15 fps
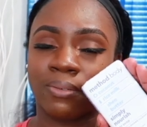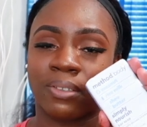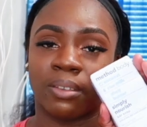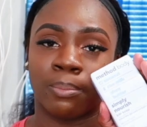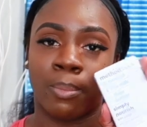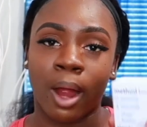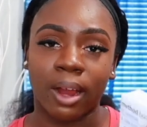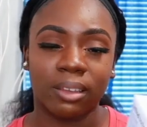of
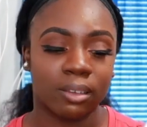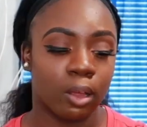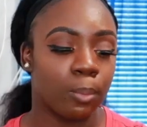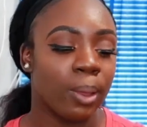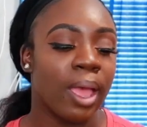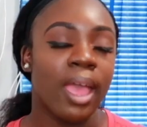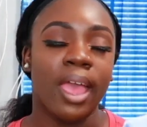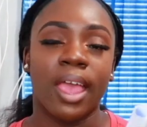this bar
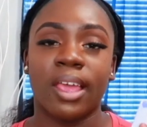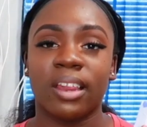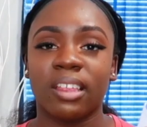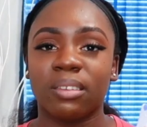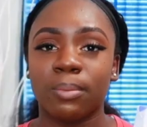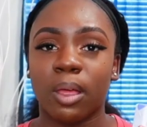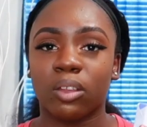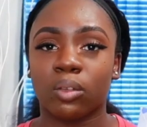soap and
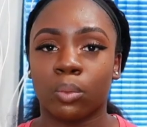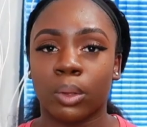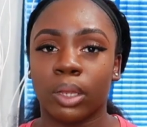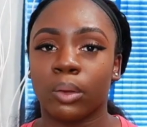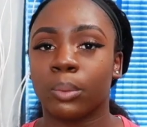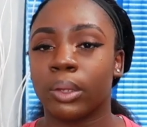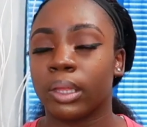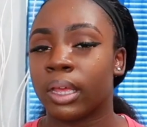it smells
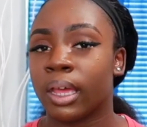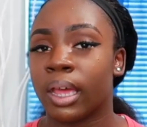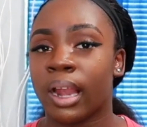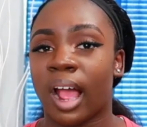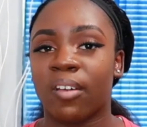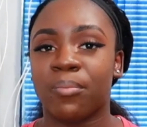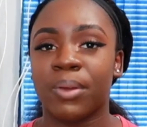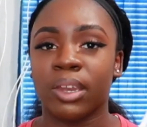really really good
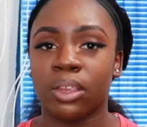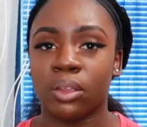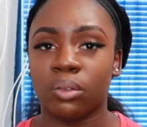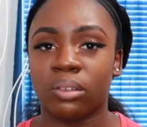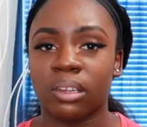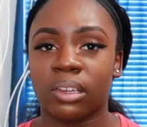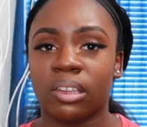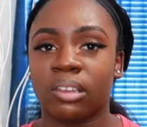i've been
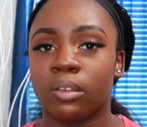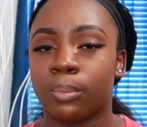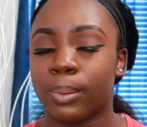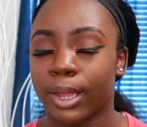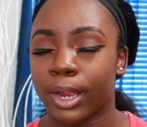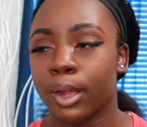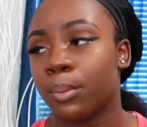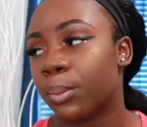using this to
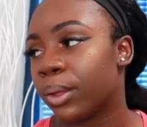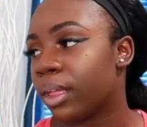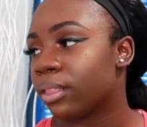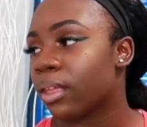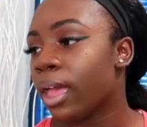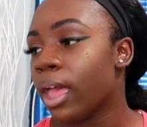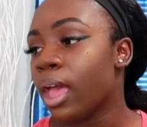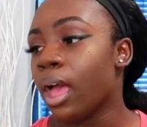pair
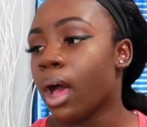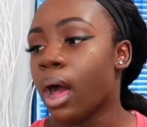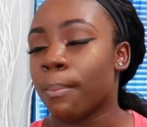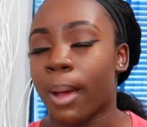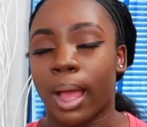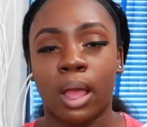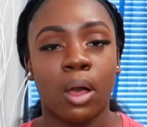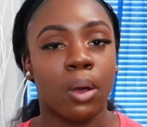with
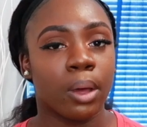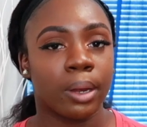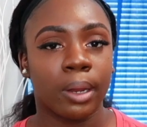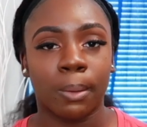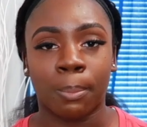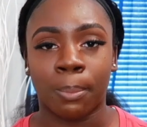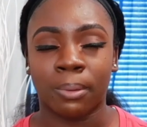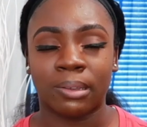my
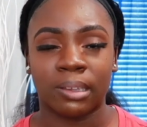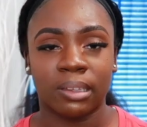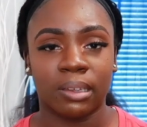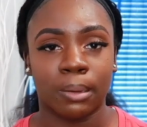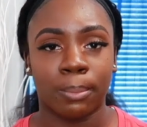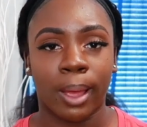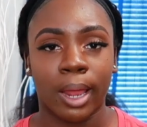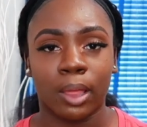coconut
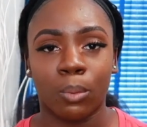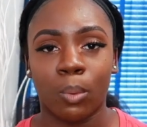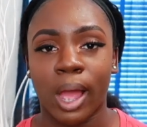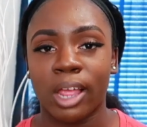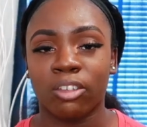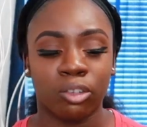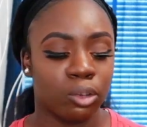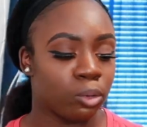scented body
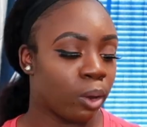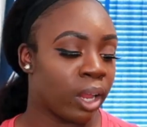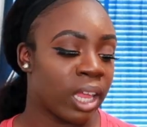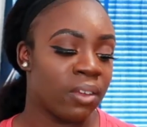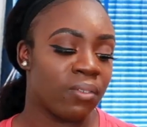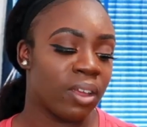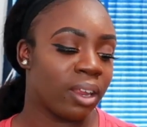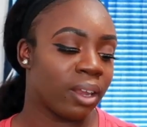washes or
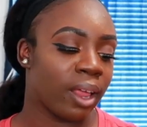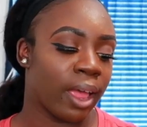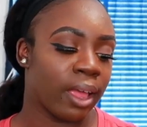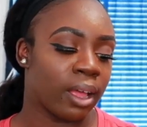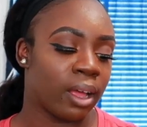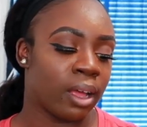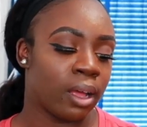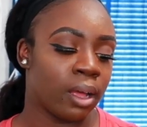even
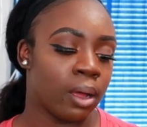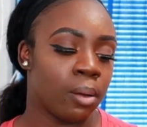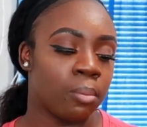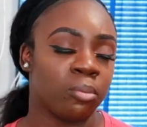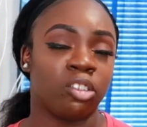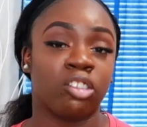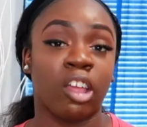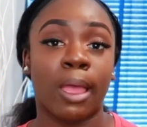like
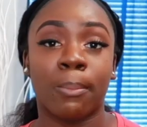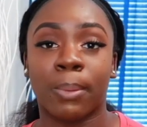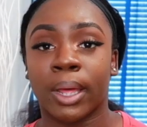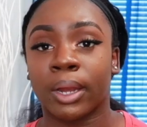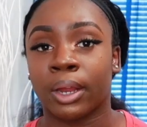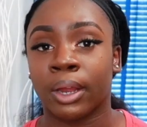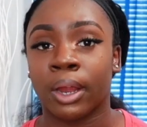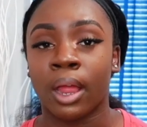um, shea
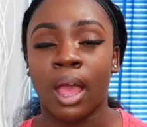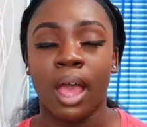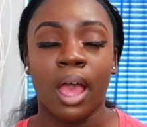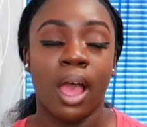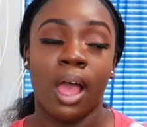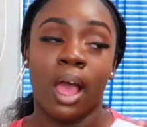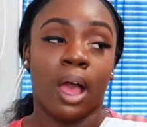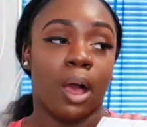butter
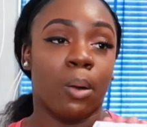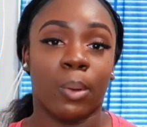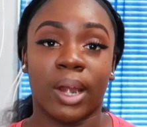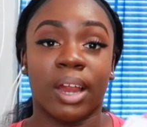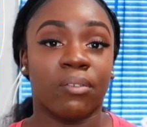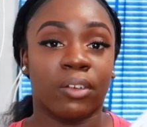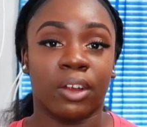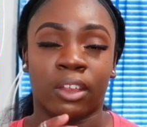or
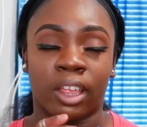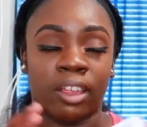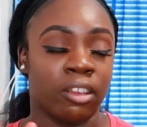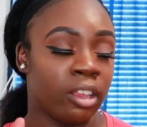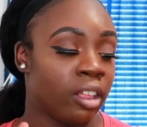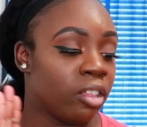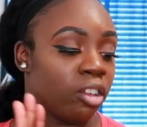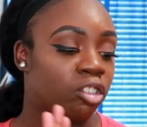whatever it
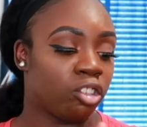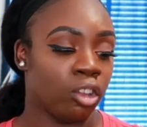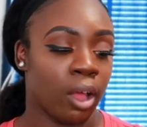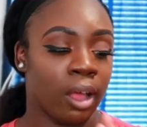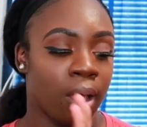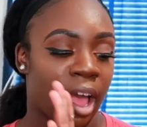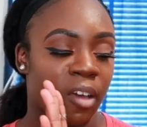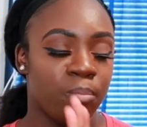either
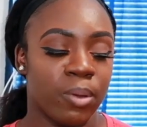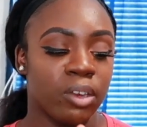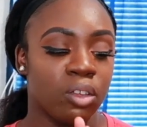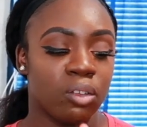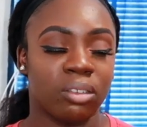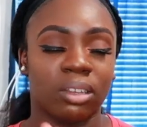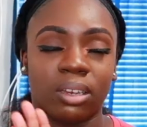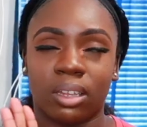i've been
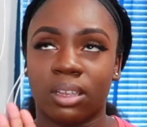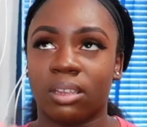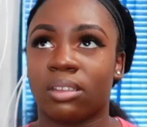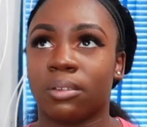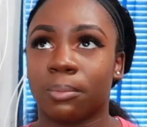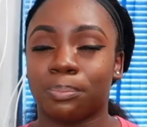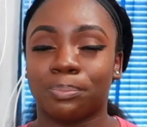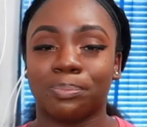using
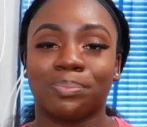this